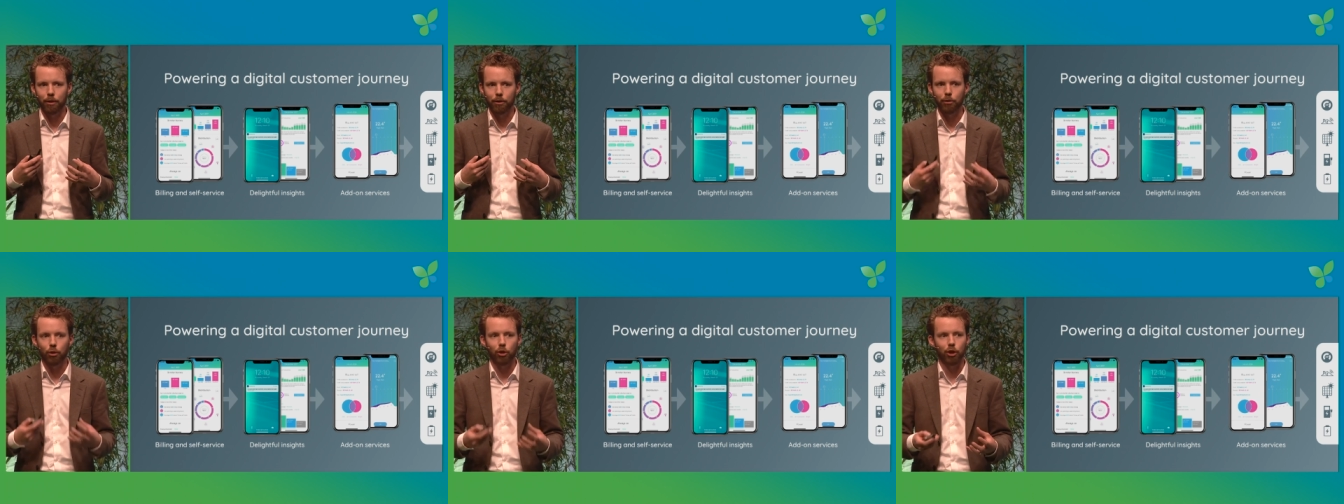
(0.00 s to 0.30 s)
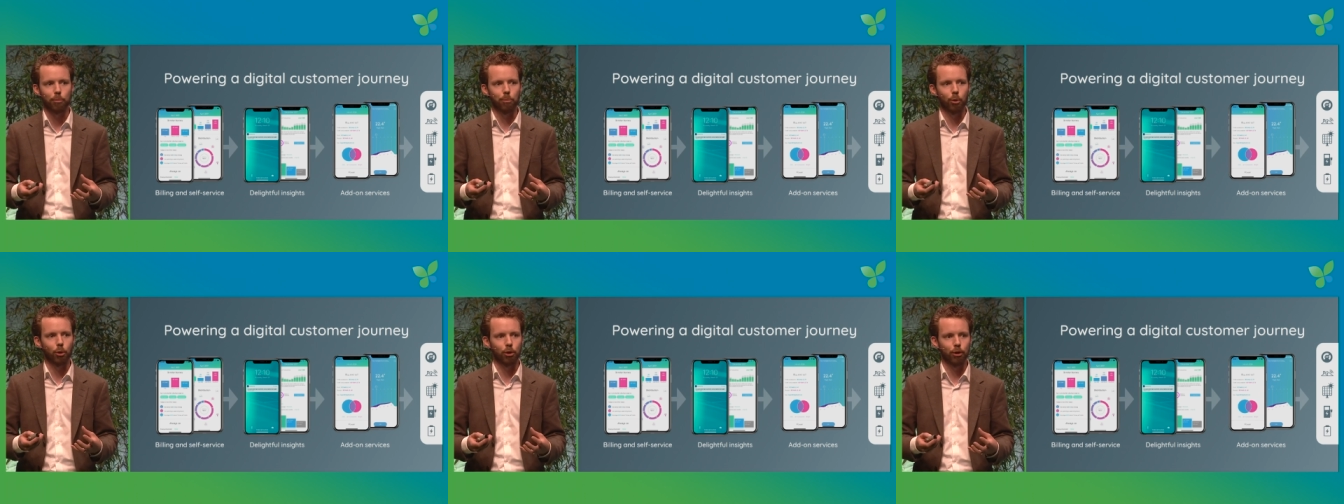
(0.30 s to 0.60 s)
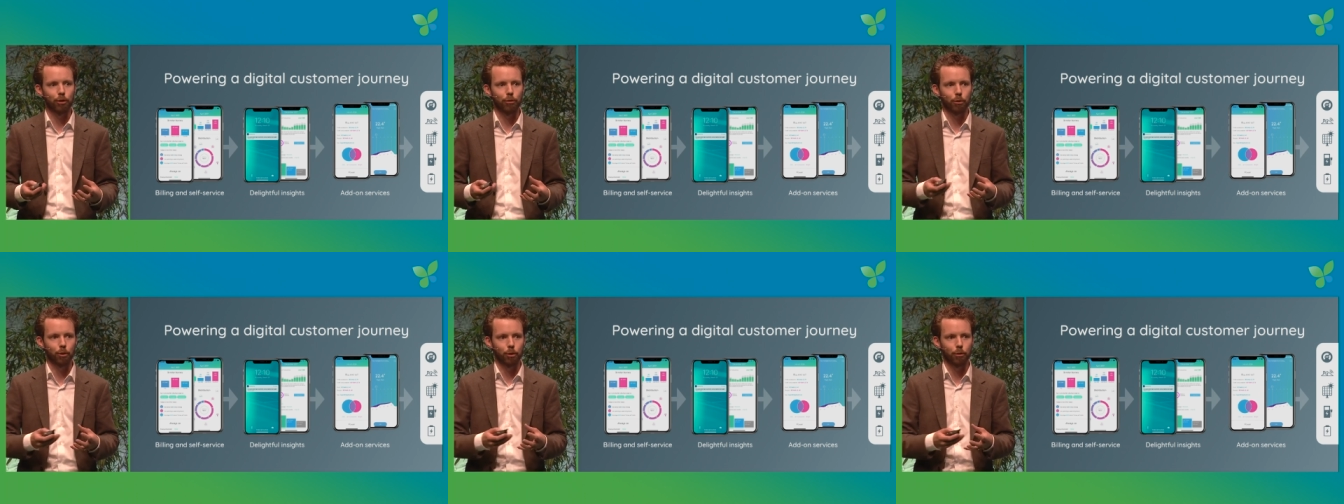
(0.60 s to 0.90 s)
starting point
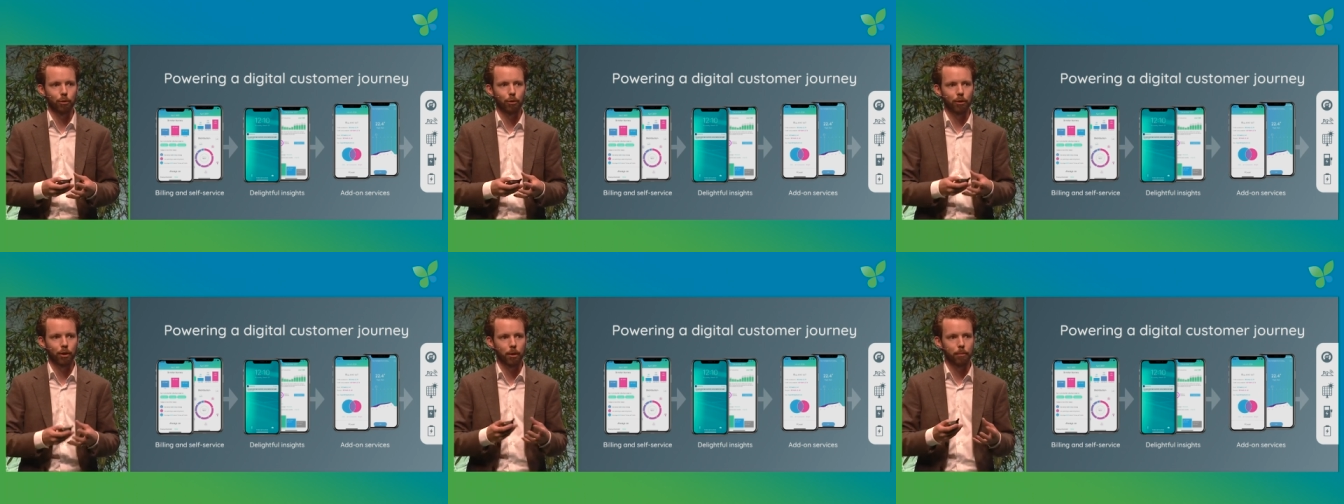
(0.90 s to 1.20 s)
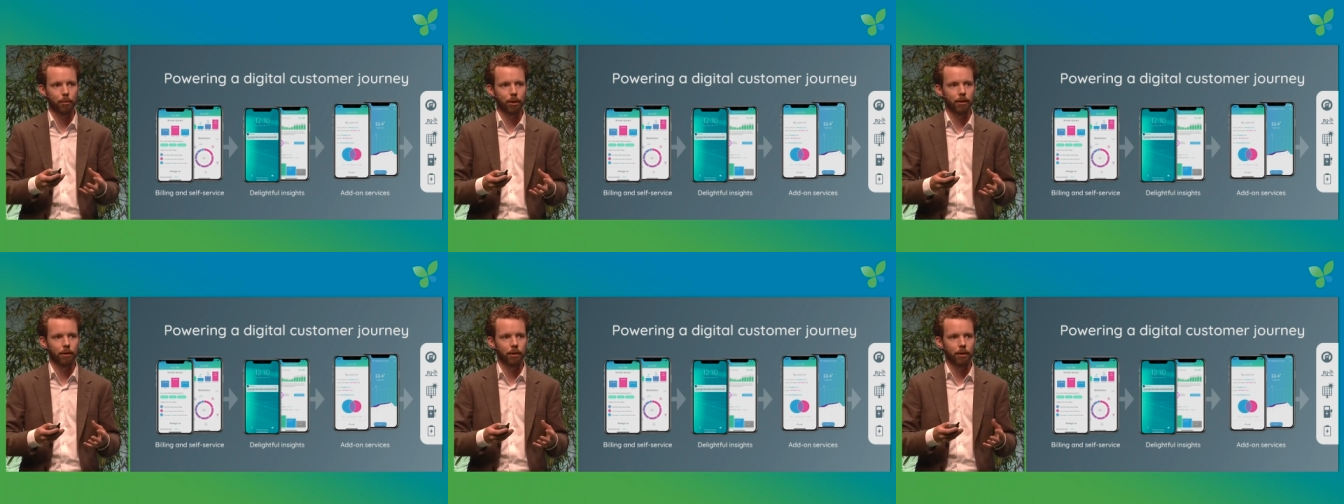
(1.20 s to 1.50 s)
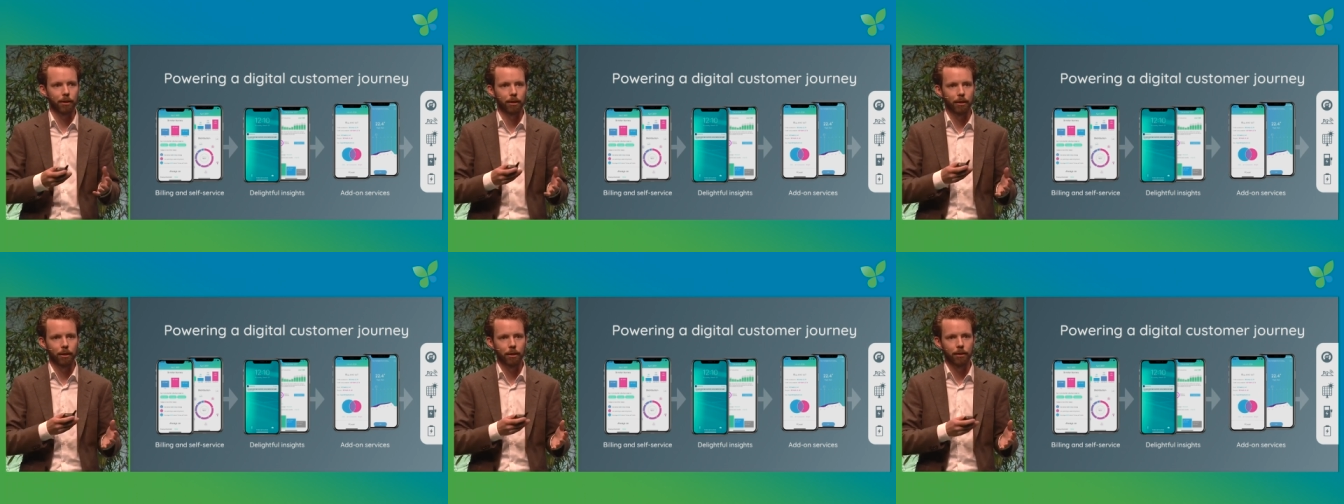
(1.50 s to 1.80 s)
for them
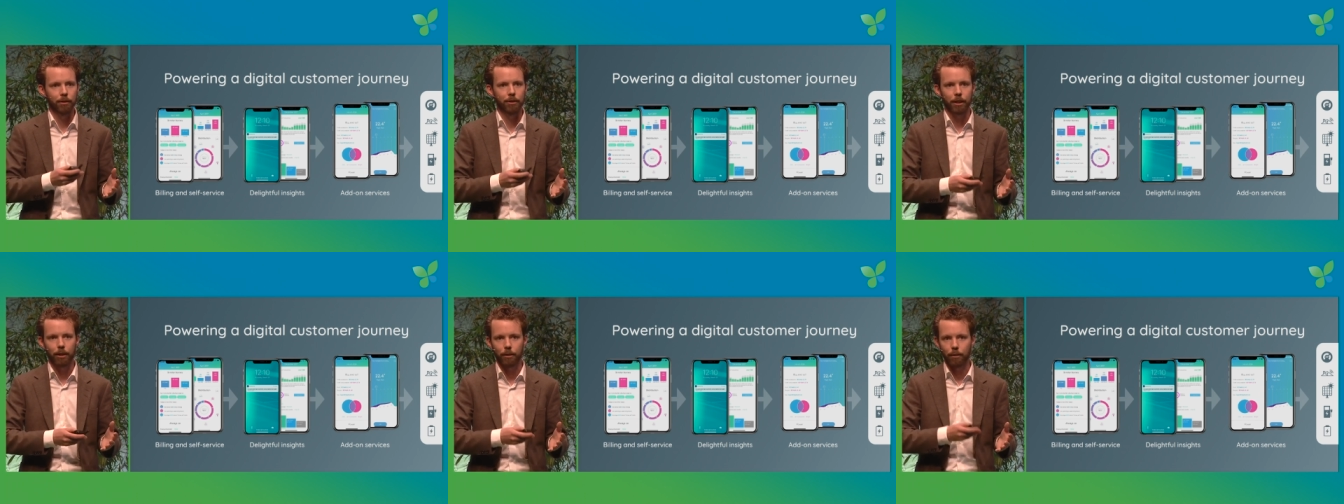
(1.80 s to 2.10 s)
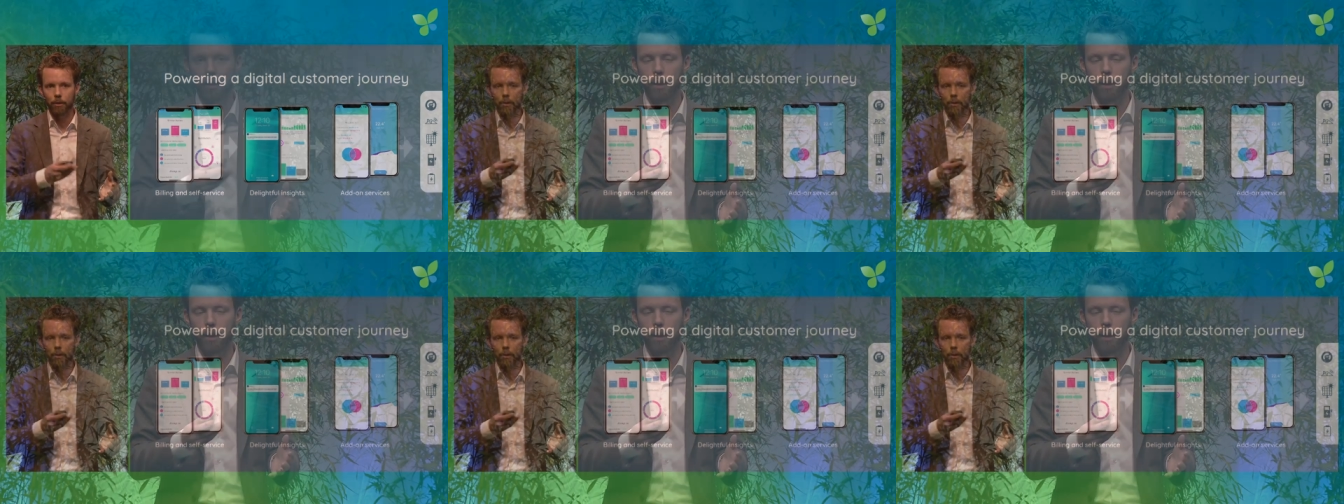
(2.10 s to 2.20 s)
in taking the